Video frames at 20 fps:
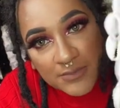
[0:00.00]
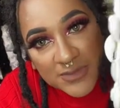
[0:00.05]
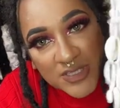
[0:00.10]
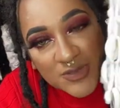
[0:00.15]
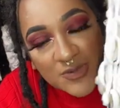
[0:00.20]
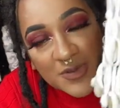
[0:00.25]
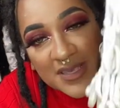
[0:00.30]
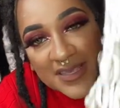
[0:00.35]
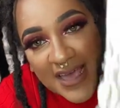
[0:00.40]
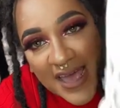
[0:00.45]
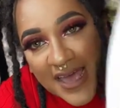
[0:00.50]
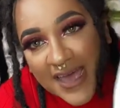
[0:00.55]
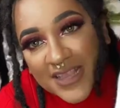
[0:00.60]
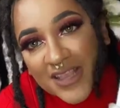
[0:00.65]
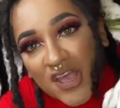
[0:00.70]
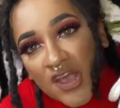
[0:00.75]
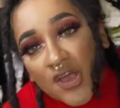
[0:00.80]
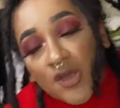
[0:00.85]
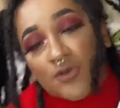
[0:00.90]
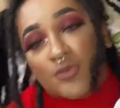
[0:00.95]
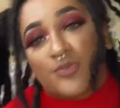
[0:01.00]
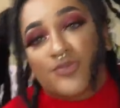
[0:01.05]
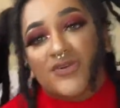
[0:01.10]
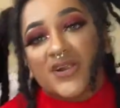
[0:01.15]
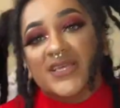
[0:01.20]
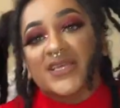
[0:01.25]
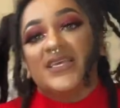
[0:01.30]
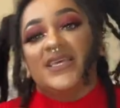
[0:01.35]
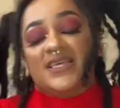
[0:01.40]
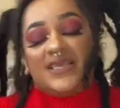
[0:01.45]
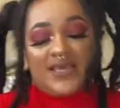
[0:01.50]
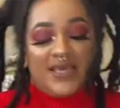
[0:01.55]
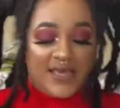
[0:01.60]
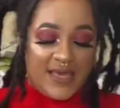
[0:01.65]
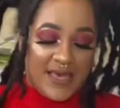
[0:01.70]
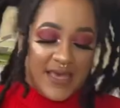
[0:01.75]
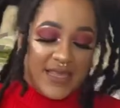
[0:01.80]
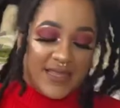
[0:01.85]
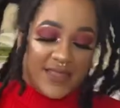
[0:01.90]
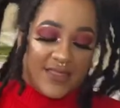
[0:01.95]
So again, bringing
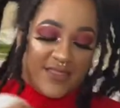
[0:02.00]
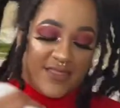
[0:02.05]
in